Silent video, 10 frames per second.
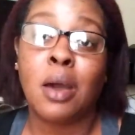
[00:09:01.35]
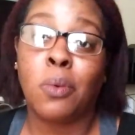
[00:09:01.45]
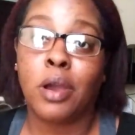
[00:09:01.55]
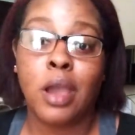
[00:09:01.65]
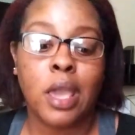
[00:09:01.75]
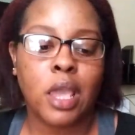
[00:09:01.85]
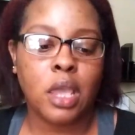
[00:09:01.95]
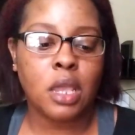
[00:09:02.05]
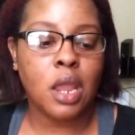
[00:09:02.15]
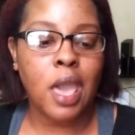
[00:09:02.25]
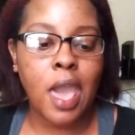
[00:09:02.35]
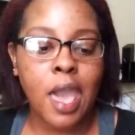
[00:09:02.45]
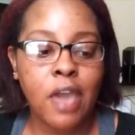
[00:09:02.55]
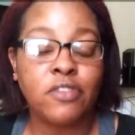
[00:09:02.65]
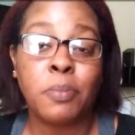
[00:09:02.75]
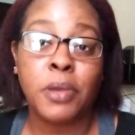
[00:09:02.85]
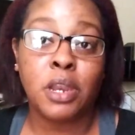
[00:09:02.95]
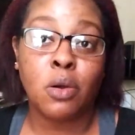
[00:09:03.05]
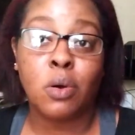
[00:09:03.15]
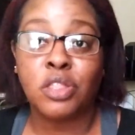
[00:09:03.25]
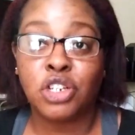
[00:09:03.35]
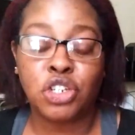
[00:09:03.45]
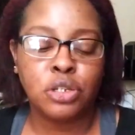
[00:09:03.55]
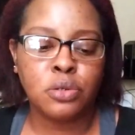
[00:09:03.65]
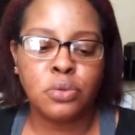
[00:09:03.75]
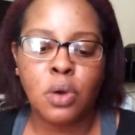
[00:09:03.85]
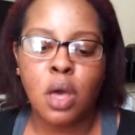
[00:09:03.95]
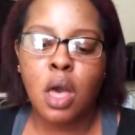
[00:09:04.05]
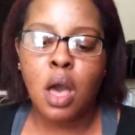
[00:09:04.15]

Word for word: I wear an eight and a half depending on the shoe